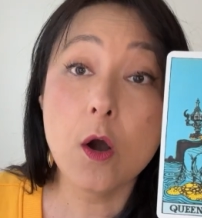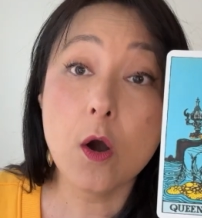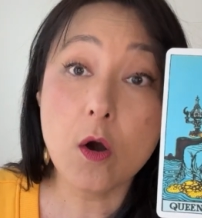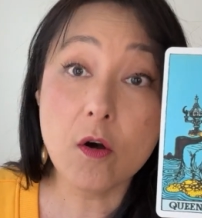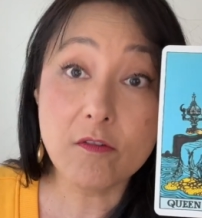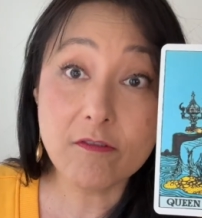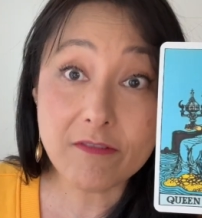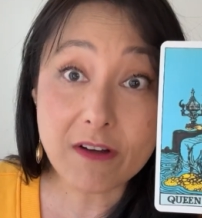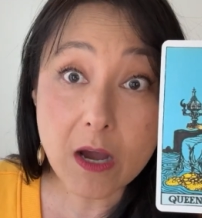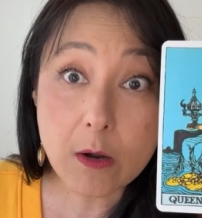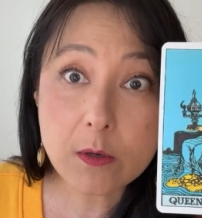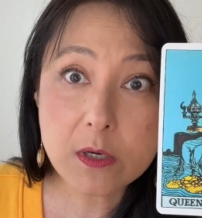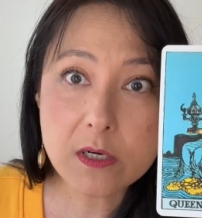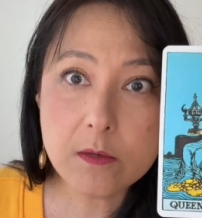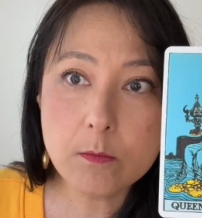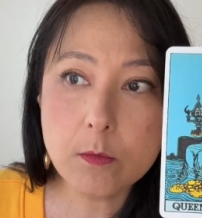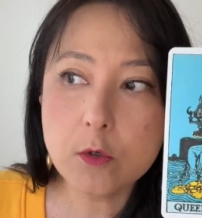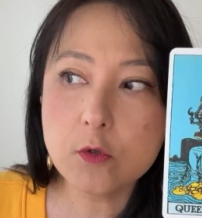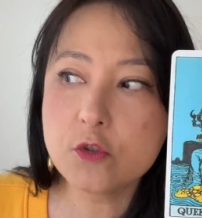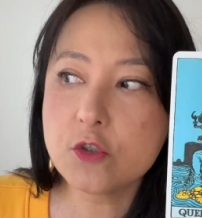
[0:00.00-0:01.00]
of our
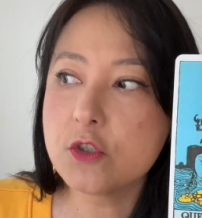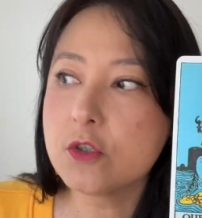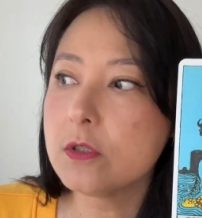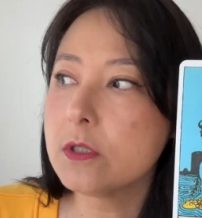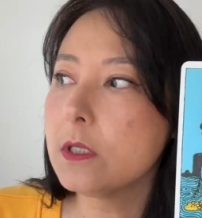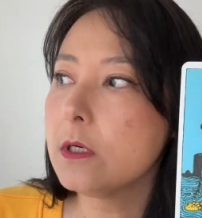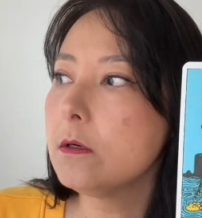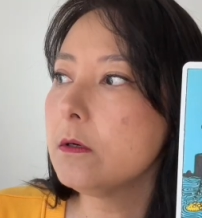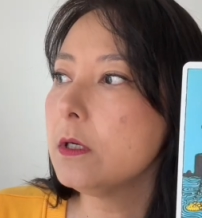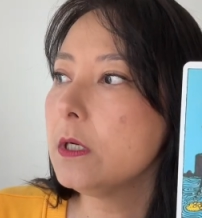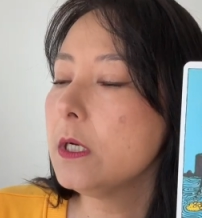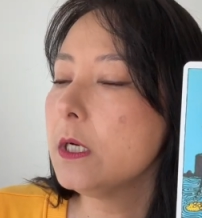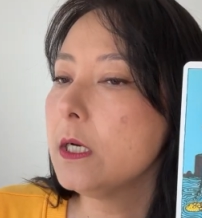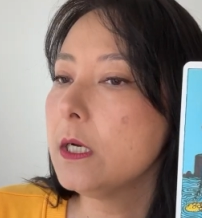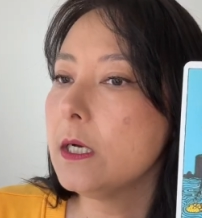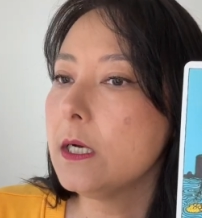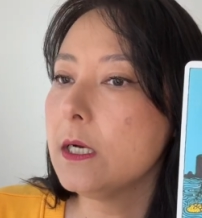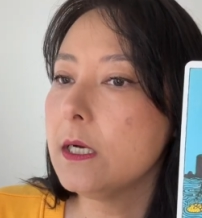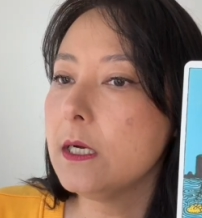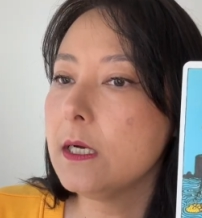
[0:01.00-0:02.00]
emotional
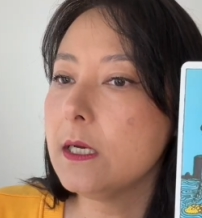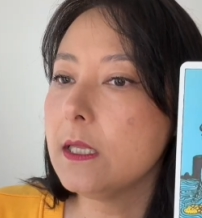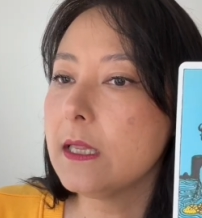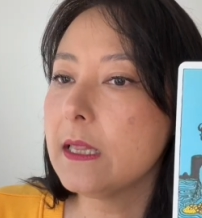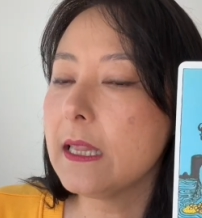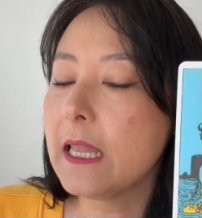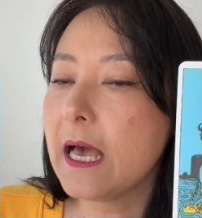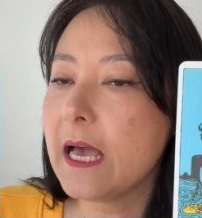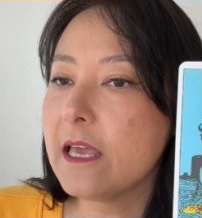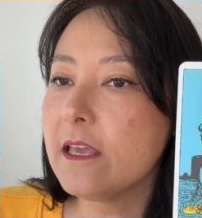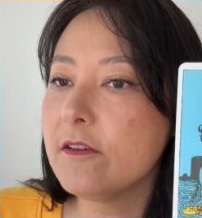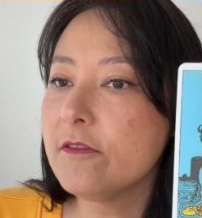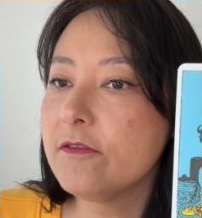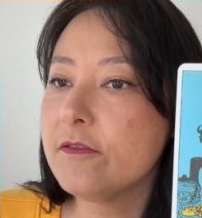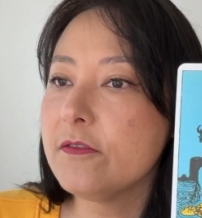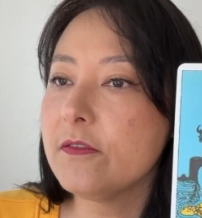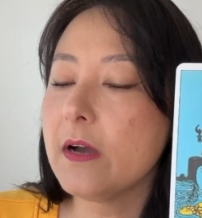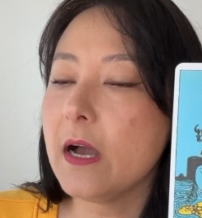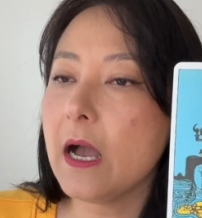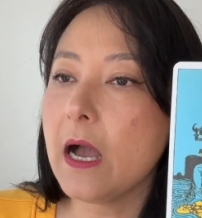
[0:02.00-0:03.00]

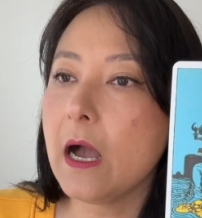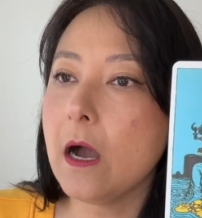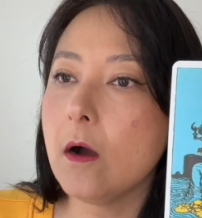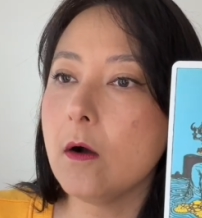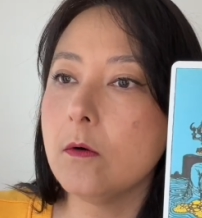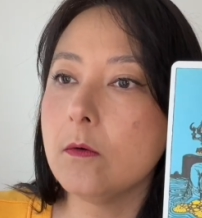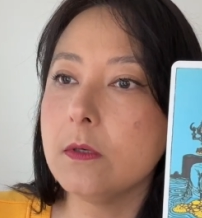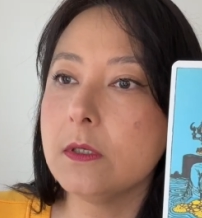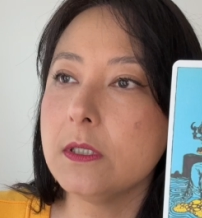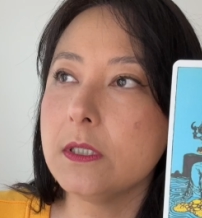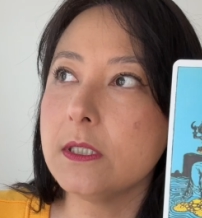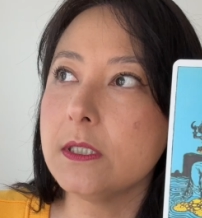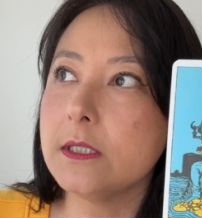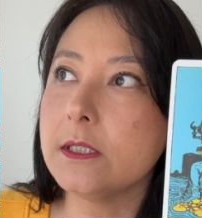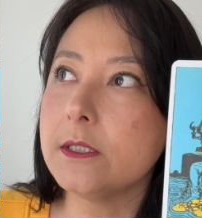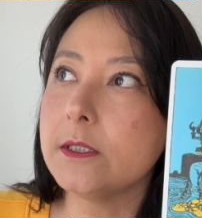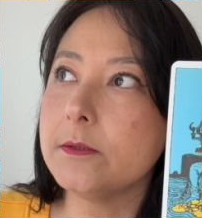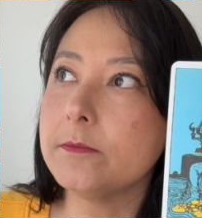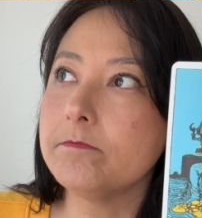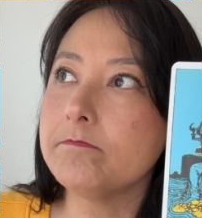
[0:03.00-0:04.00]
life,
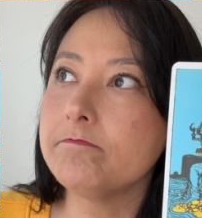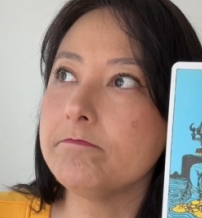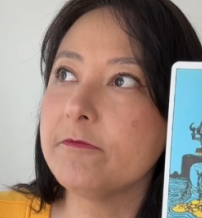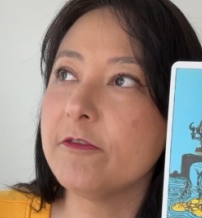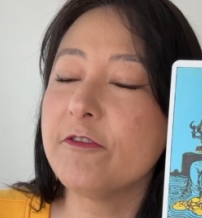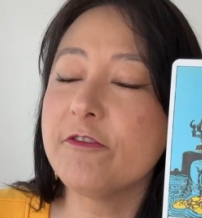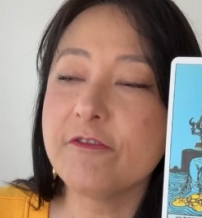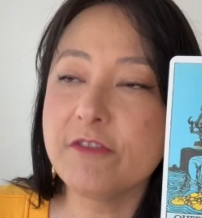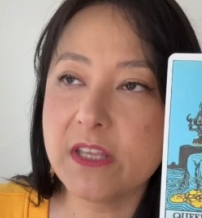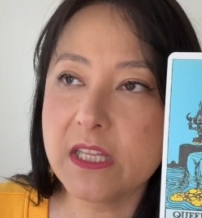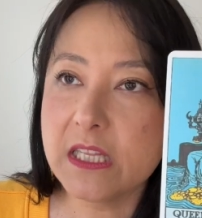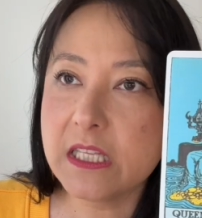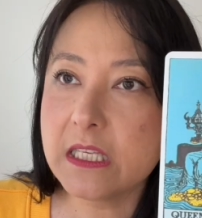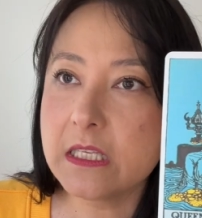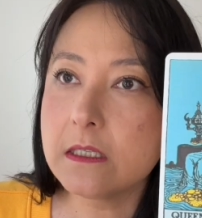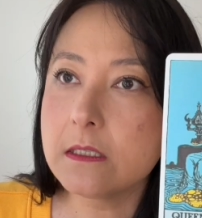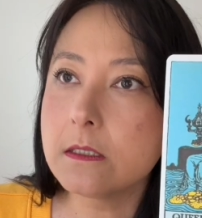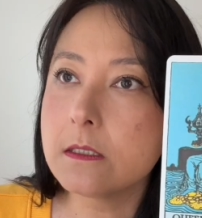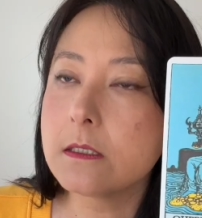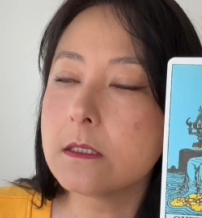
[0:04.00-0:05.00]
our
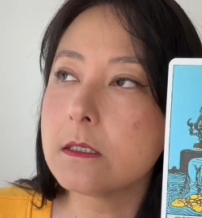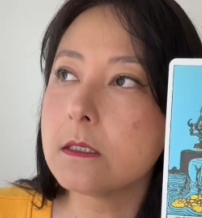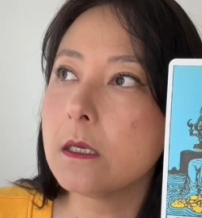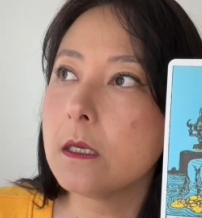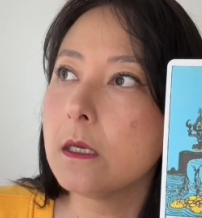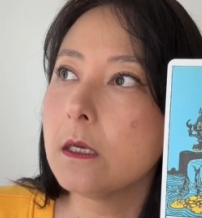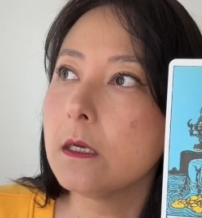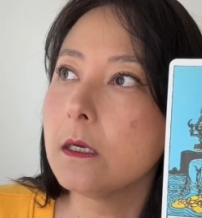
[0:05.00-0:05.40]
feelings,